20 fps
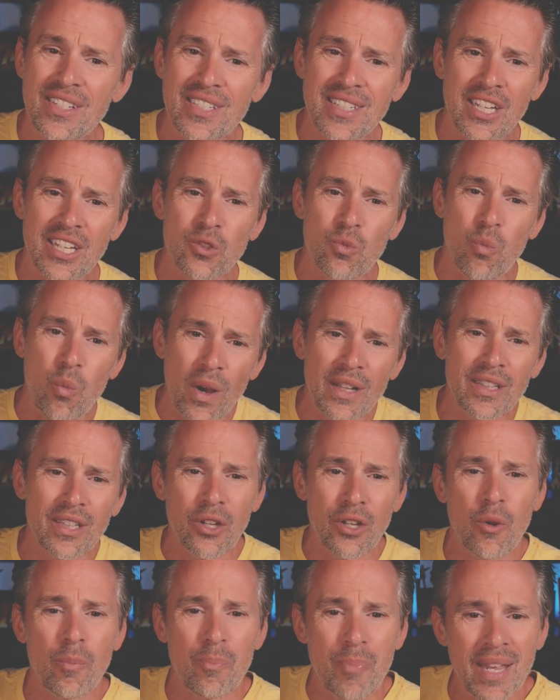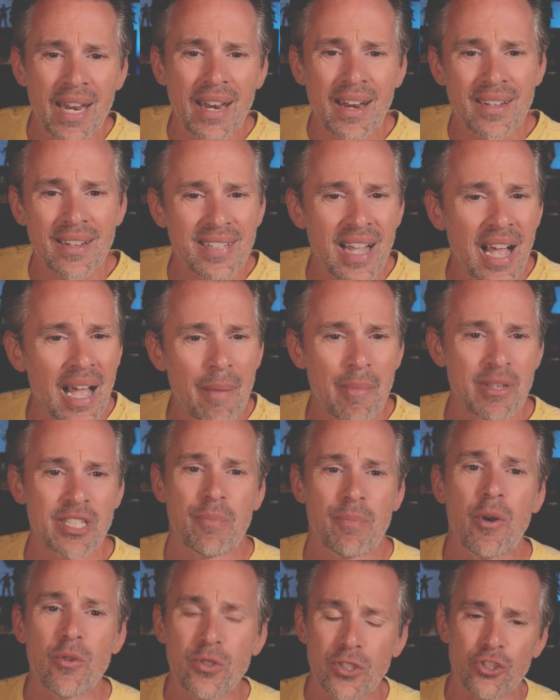things one little bit at a time as
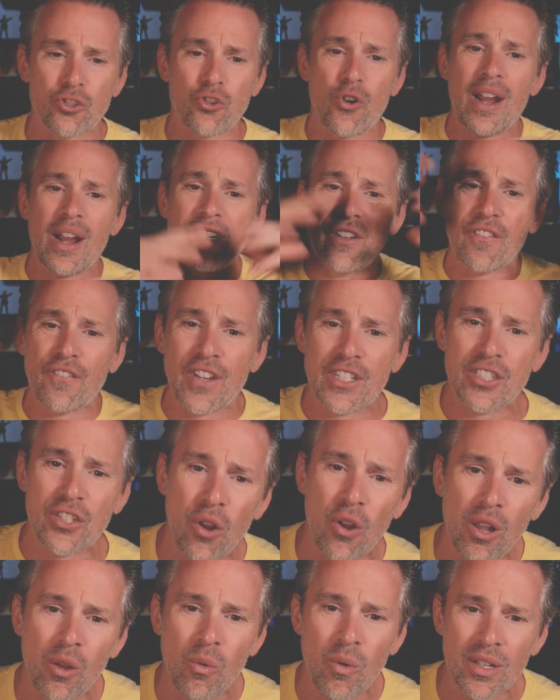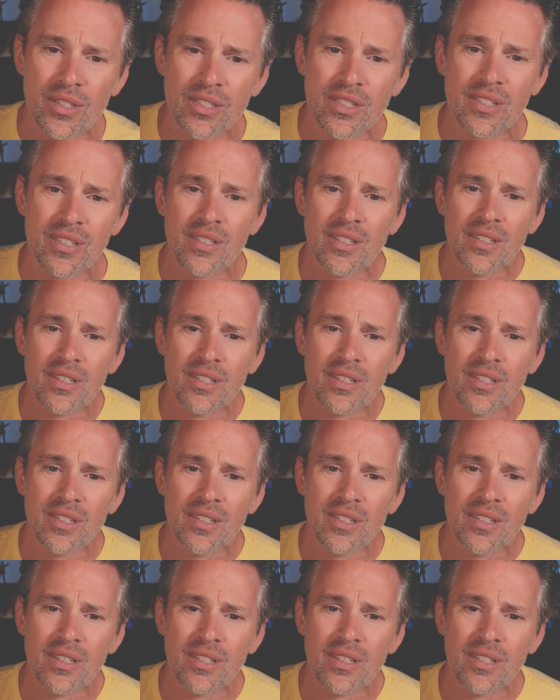opposed to trying to fix it all at once?